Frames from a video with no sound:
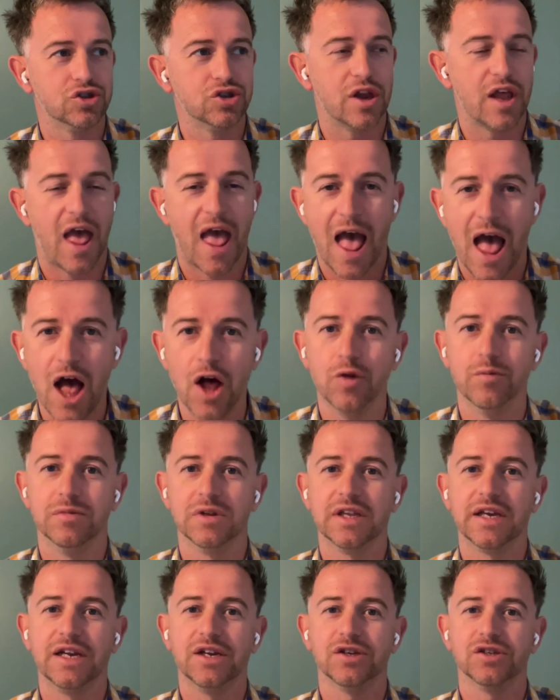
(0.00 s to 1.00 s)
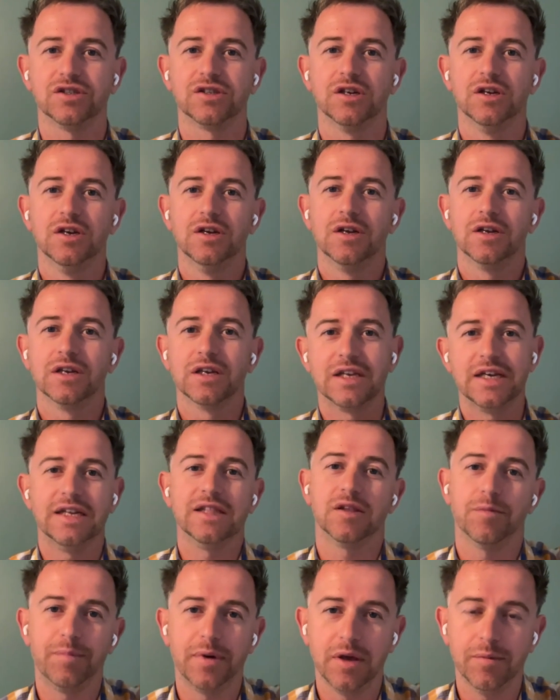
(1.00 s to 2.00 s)
Help leaders lead the
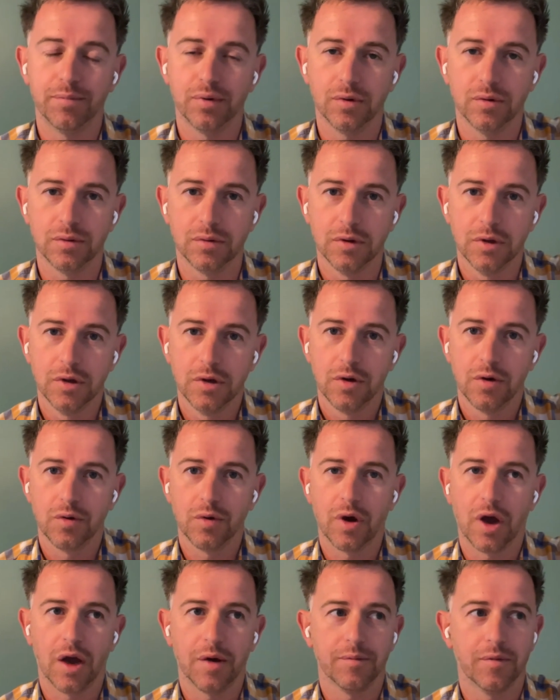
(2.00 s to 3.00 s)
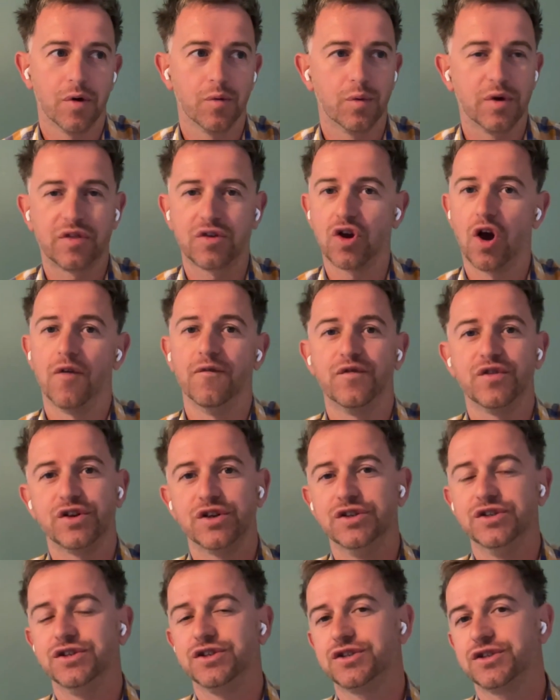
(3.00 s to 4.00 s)
people with
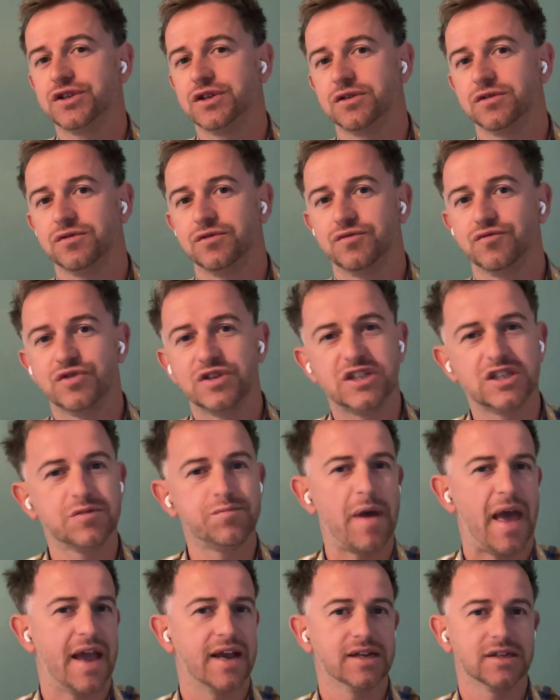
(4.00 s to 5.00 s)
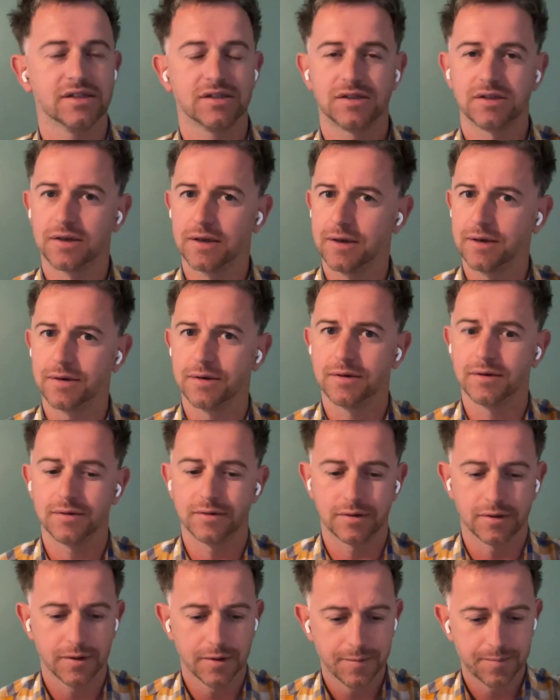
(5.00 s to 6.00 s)
confidence and respect and
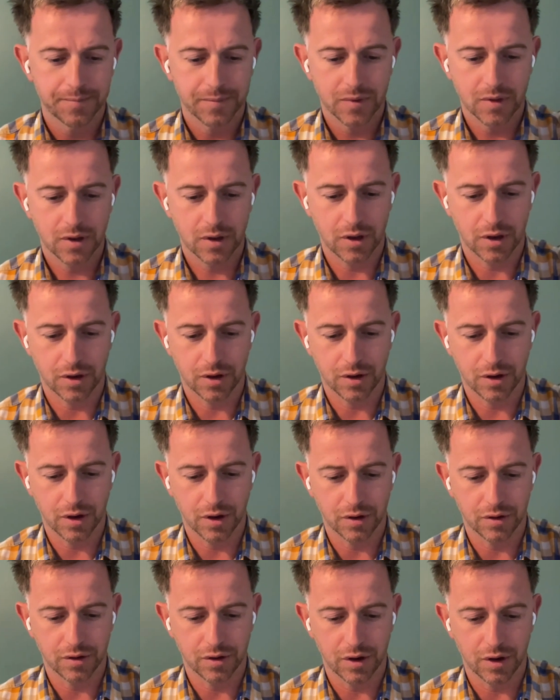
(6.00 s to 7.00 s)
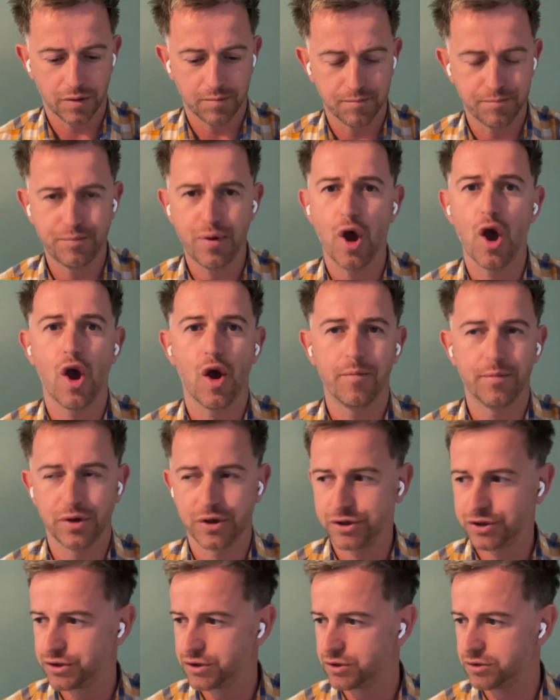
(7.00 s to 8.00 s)

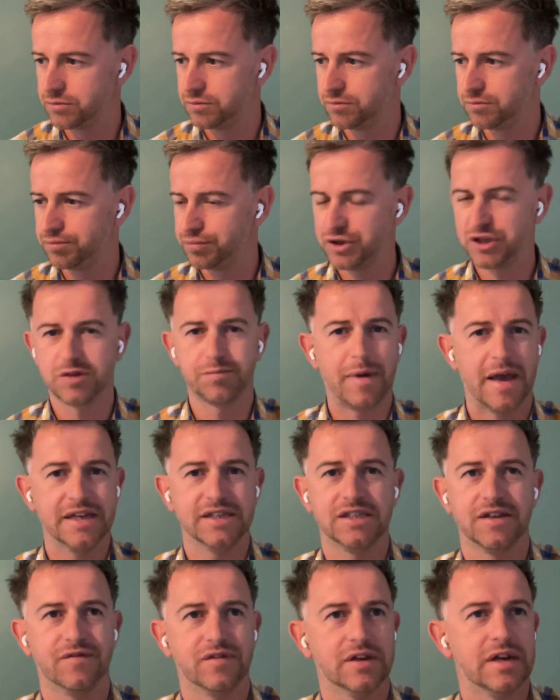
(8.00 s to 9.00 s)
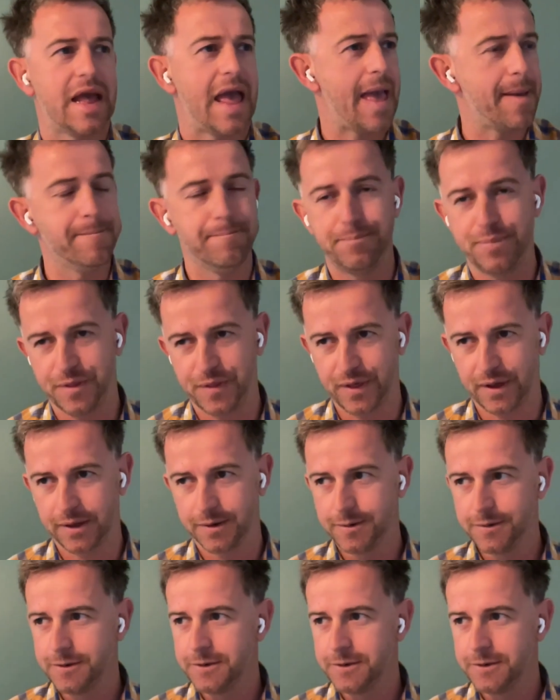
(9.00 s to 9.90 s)
purpose and perspective and empathy.